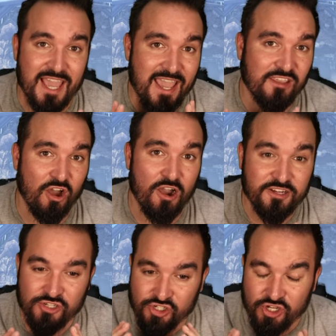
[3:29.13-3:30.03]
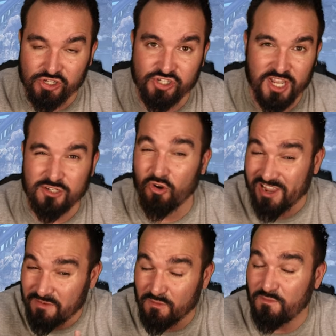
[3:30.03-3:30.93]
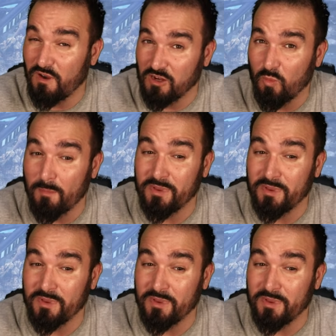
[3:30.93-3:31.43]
a guide just yet or even follow one,